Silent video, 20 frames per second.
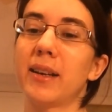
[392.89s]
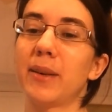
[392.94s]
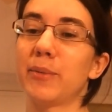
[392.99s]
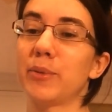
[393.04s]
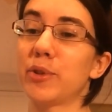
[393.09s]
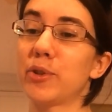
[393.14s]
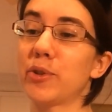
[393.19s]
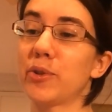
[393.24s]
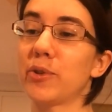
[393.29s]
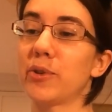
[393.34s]

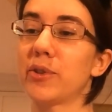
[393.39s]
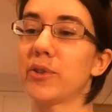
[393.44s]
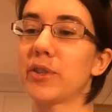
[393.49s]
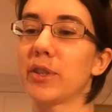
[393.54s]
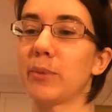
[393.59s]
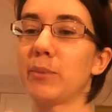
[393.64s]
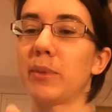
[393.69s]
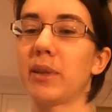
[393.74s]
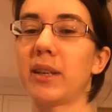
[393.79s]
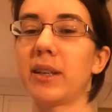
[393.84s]
I'm sure
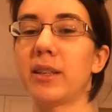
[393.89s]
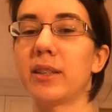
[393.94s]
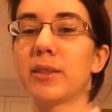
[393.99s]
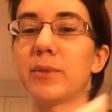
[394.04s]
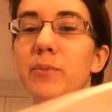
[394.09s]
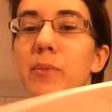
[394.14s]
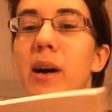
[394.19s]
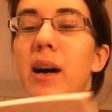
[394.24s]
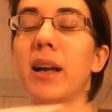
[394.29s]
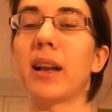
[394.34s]
somebody's
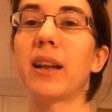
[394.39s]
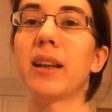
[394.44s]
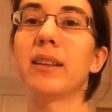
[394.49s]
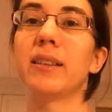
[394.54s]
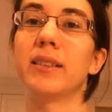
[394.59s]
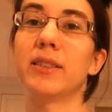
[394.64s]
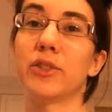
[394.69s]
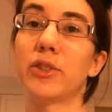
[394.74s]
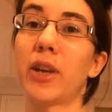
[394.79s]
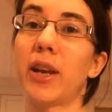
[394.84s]
bought
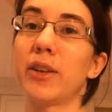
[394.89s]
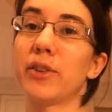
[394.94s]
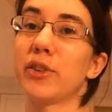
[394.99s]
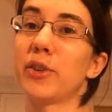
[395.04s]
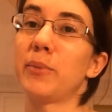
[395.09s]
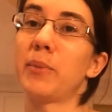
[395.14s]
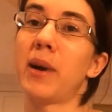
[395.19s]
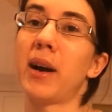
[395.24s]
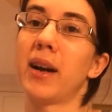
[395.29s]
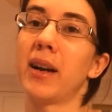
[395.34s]
it and changed
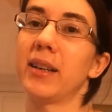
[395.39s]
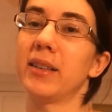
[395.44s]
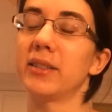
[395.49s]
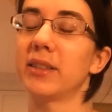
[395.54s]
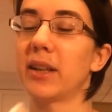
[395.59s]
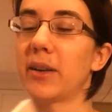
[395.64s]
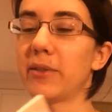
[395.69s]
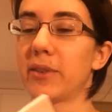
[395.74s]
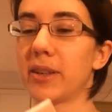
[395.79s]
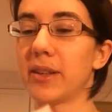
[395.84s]
their mind.
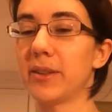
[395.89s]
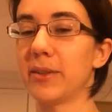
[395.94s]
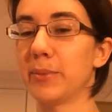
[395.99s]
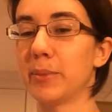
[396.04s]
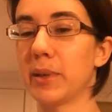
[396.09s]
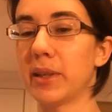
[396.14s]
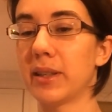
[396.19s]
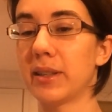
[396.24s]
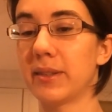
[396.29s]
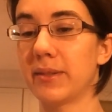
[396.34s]
You never know,
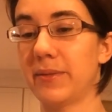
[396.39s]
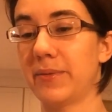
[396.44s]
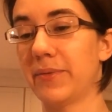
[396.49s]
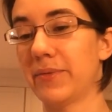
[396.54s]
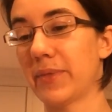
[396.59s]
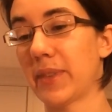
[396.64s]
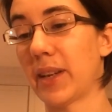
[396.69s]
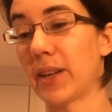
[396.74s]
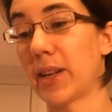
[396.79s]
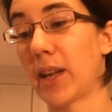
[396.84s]
but
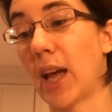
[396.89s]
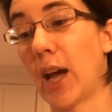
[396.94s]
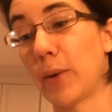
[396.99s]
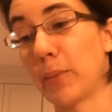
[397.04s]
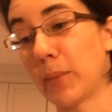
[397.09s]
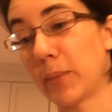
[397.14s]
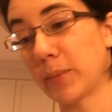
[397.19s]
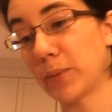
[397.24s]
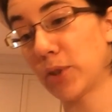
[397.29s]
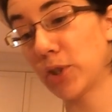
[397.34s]
I don't know
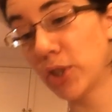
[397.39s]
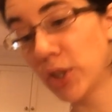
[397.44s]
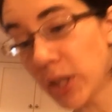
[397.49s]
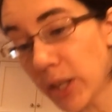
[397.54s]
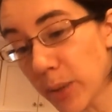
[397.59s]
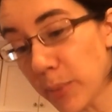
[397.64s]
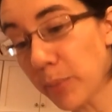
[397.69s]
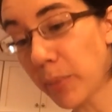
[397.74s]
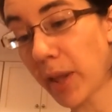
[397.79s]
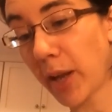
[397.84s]
how
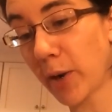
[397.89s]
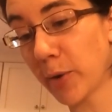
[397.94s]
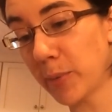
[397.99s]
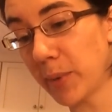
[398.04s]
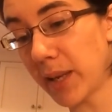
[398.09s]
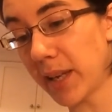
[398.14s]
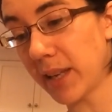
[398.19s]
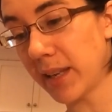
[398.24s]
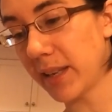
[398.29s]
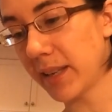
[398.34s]
cheap that'll
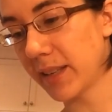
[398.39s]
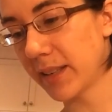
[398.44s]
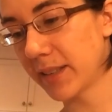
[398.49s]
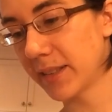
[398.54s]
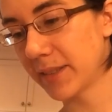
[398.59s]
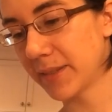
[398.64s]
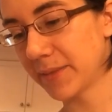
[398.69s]
be.